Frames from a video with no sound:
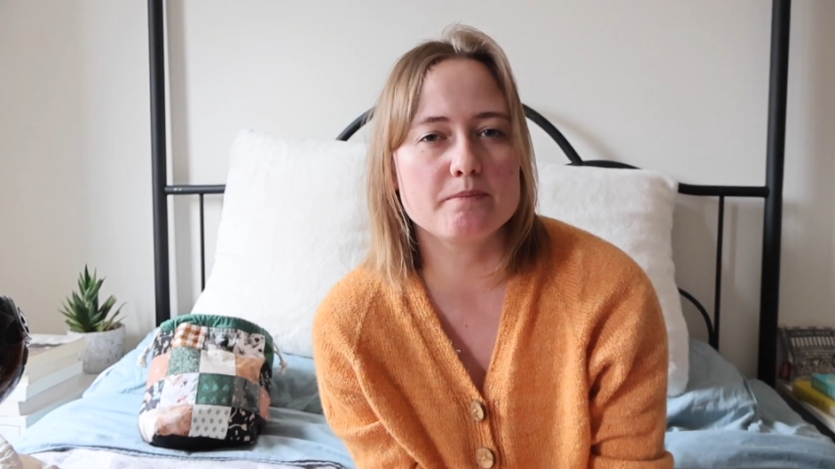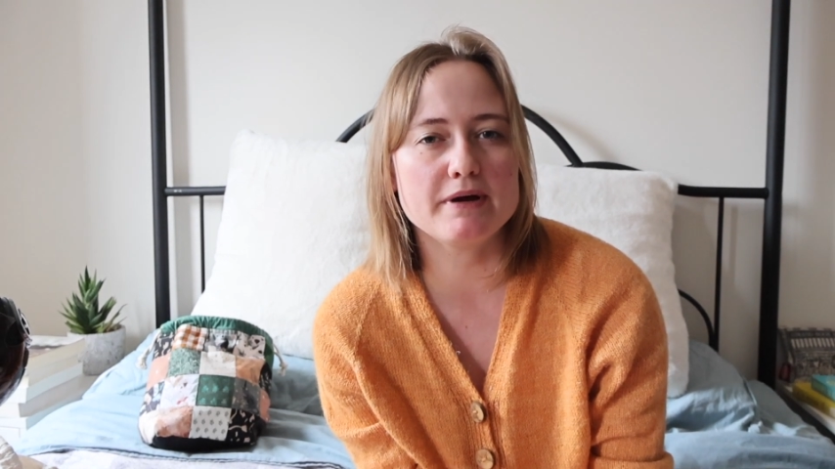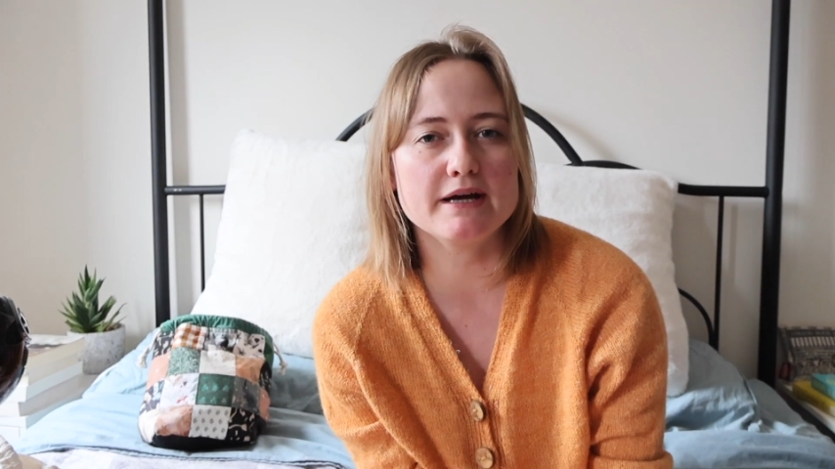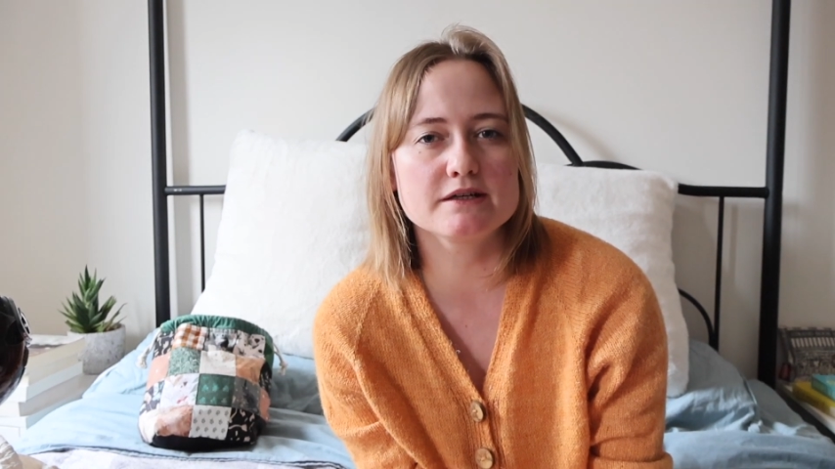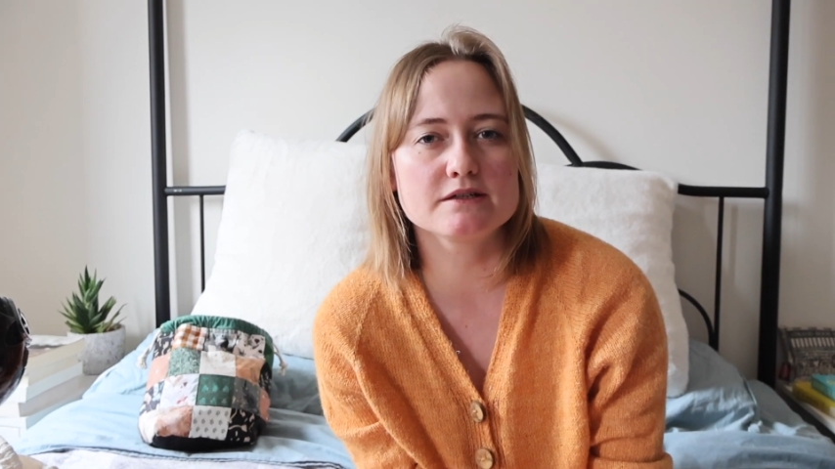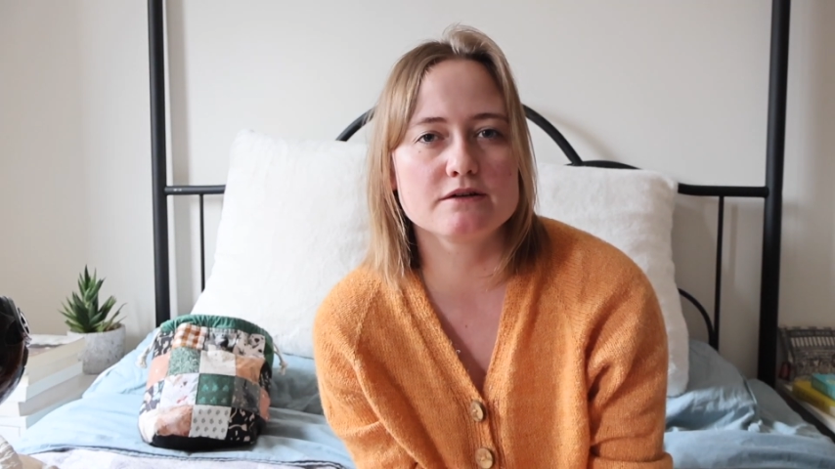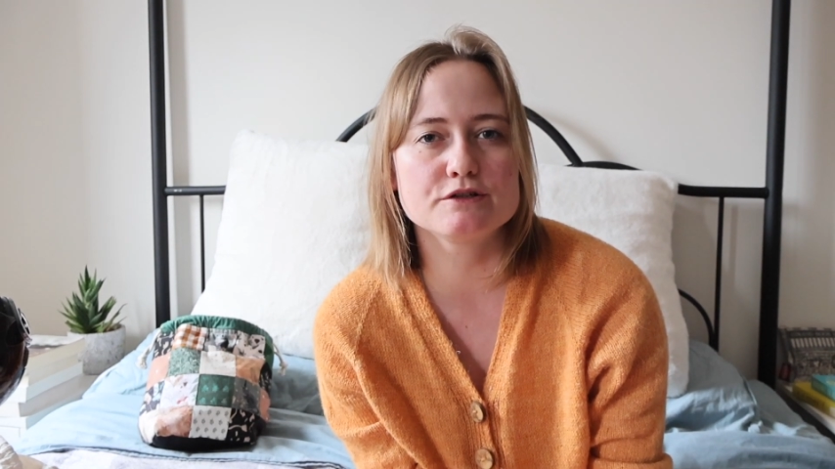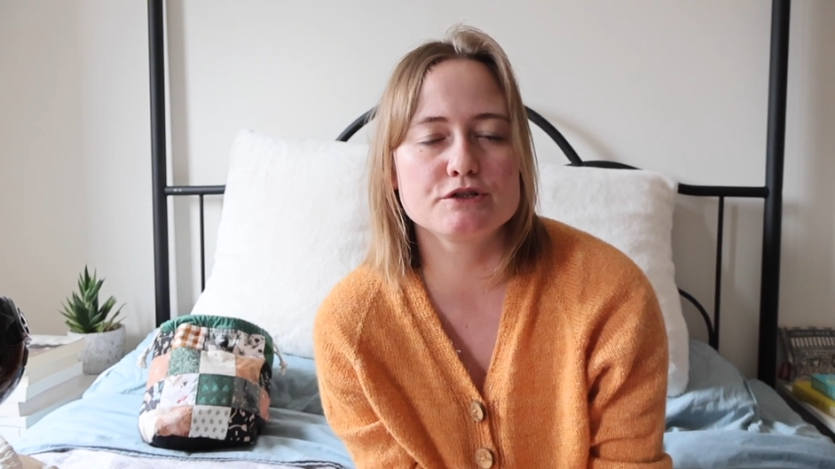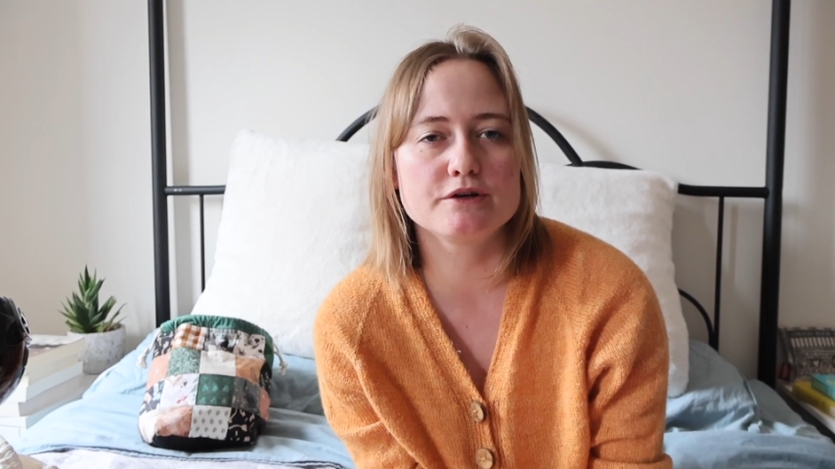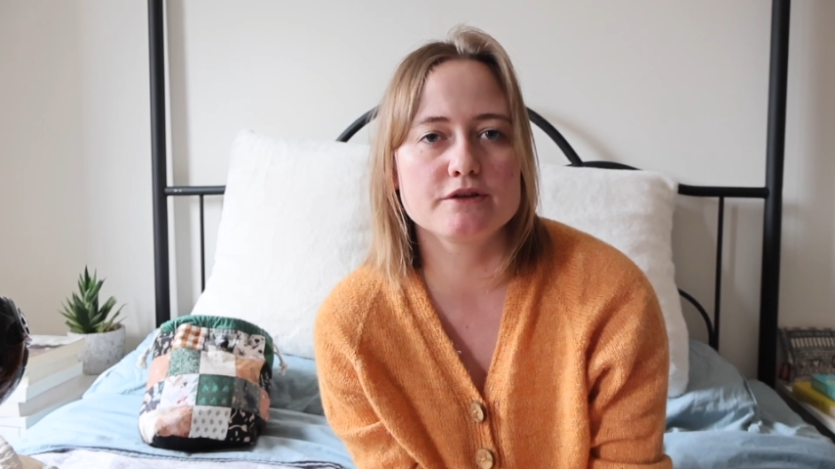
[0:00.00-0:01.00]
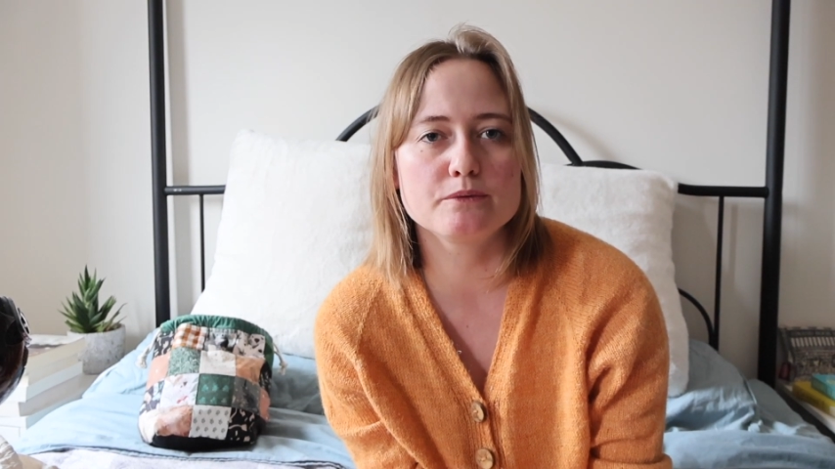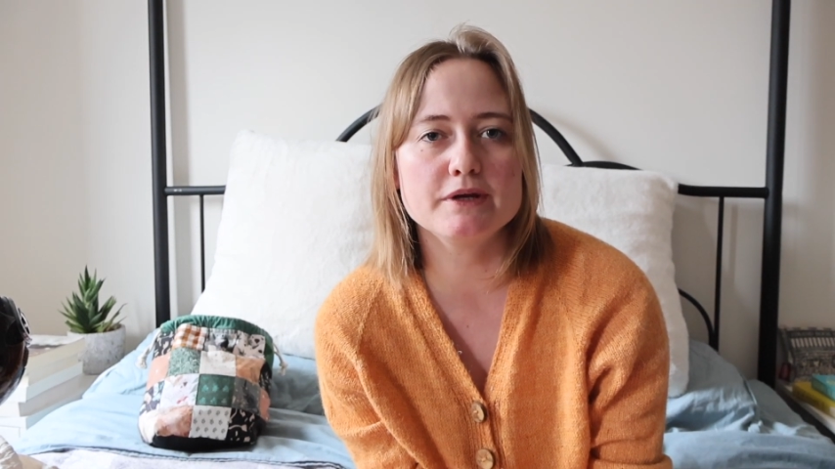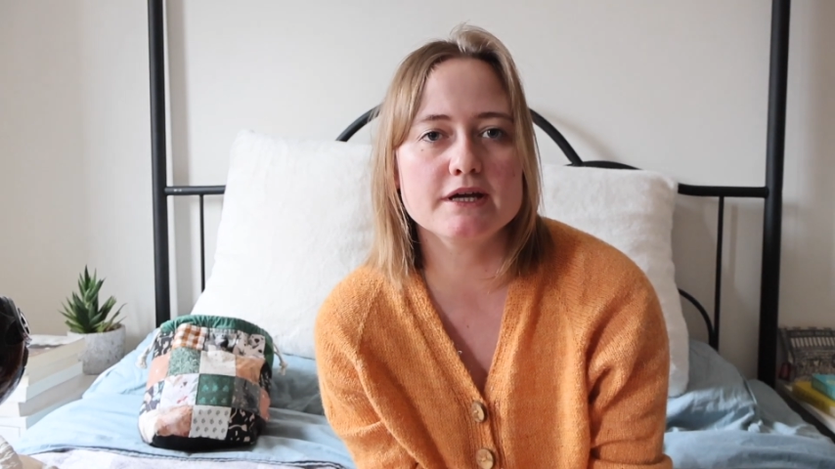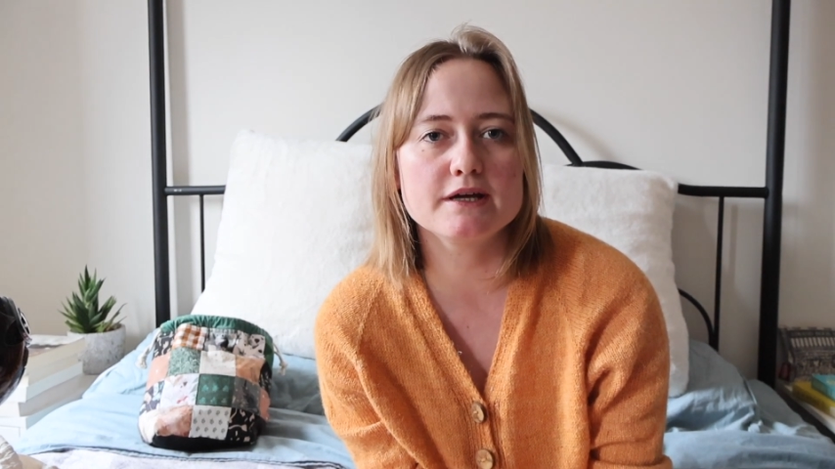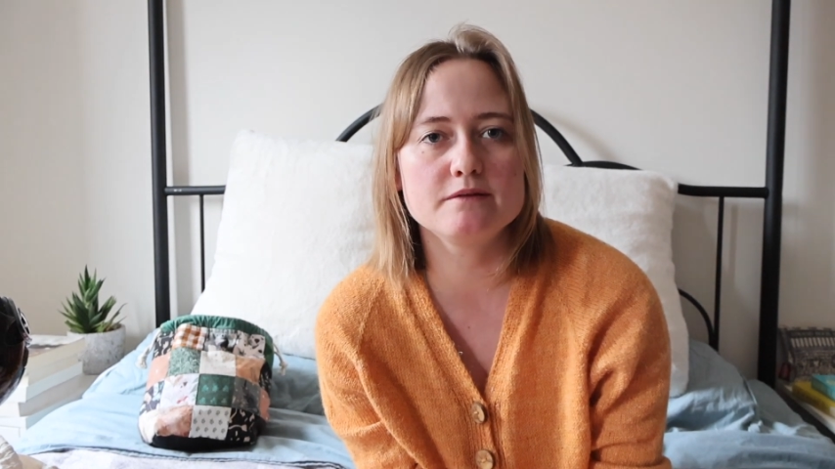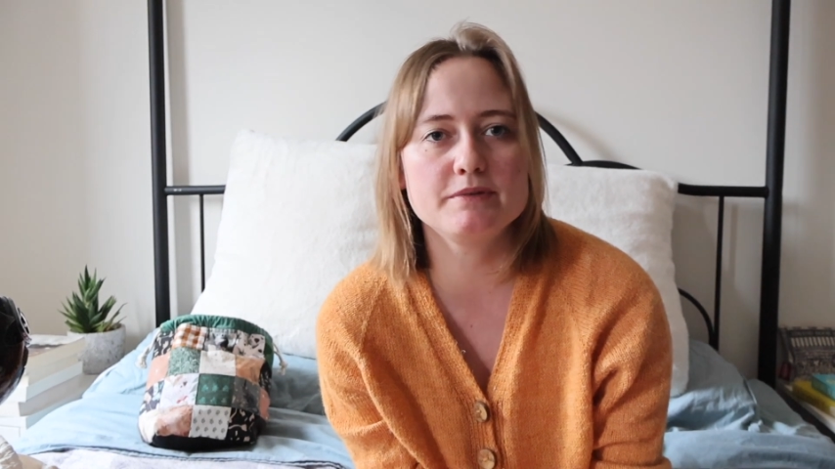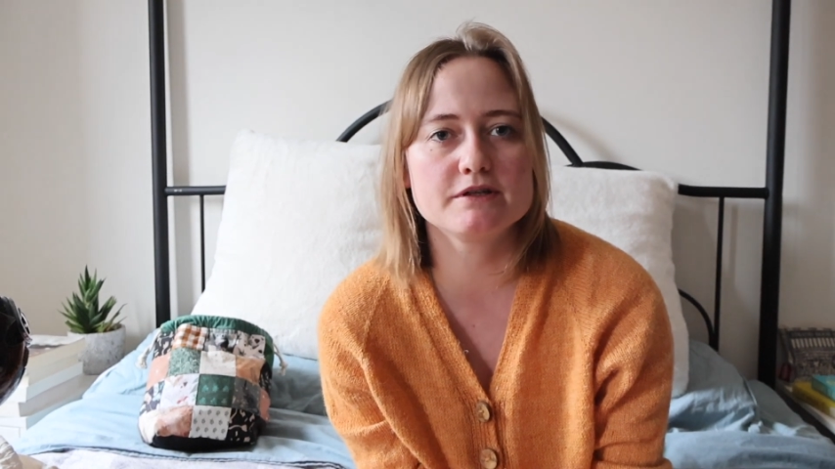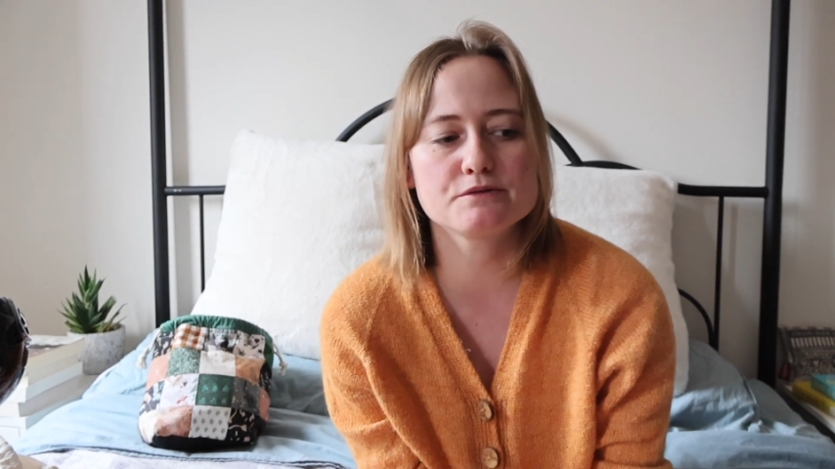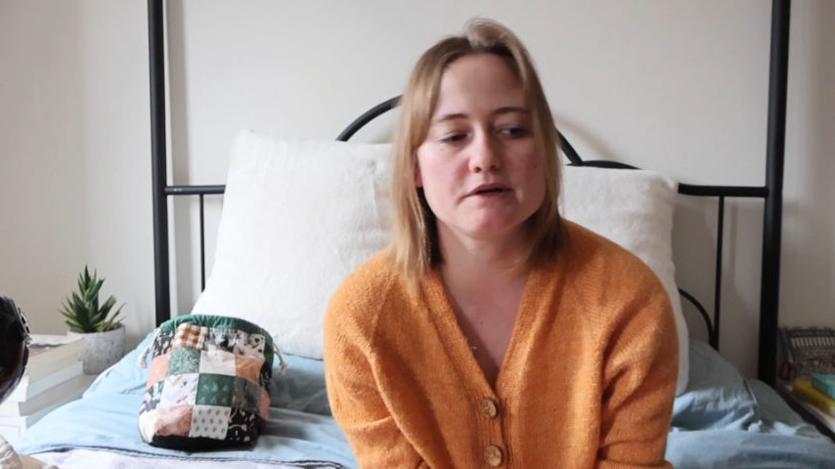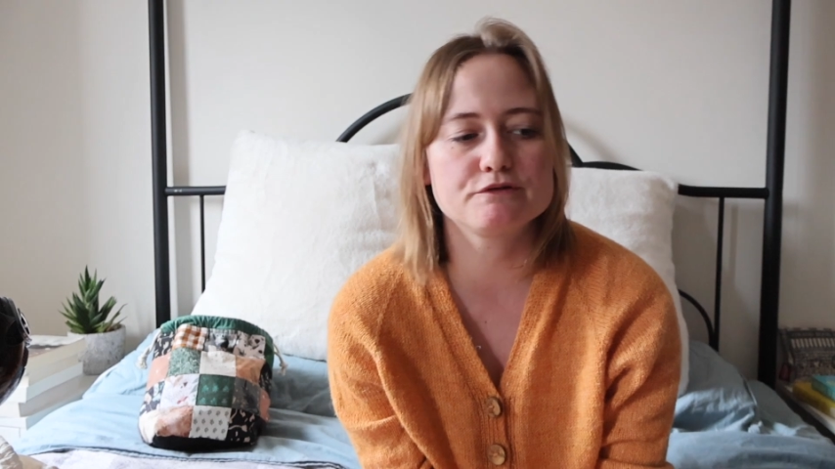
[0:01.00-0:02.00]
packed a lot during the weekend
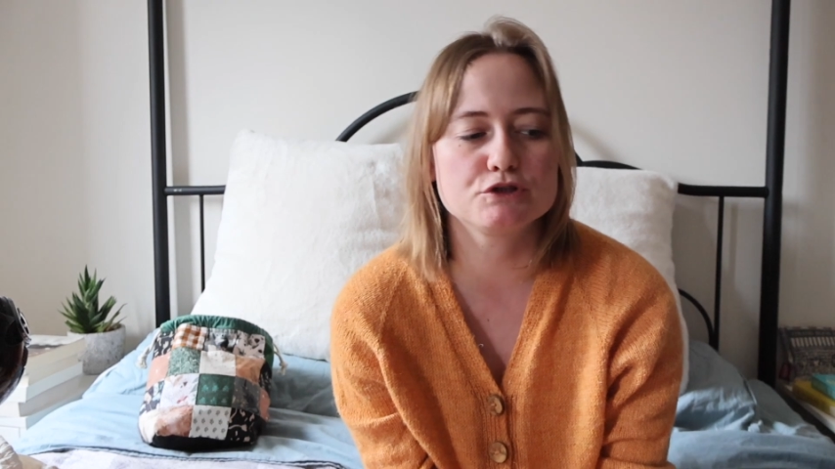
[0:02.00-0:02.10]
because we have